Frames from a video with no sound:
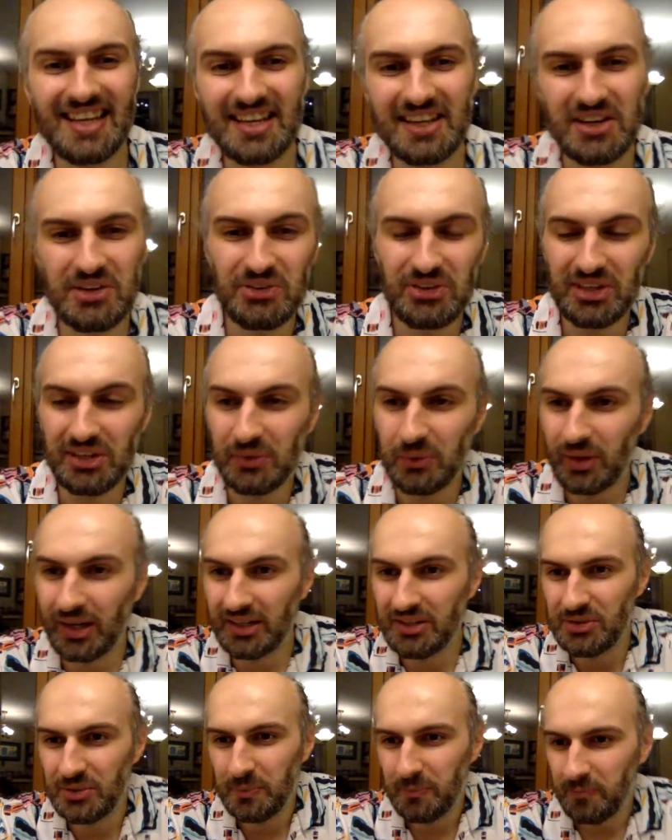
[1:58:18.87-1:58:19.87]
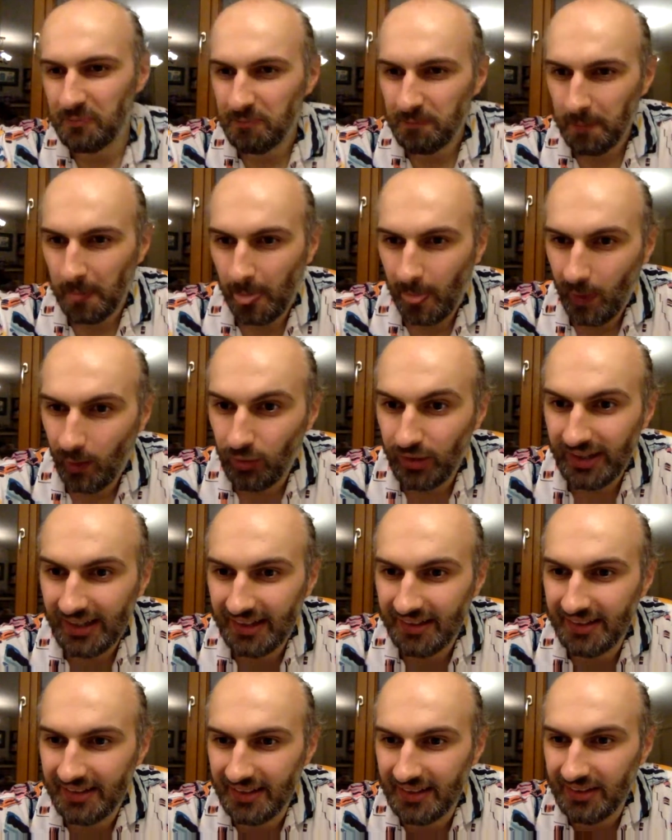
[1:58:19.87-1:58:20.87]
give it a watch or a
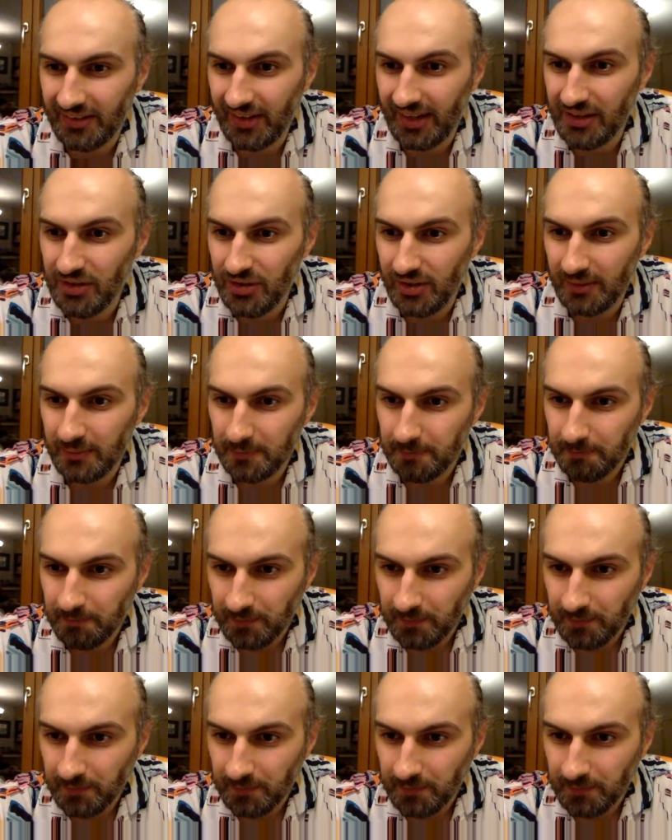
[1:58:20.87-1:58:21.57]
consideration.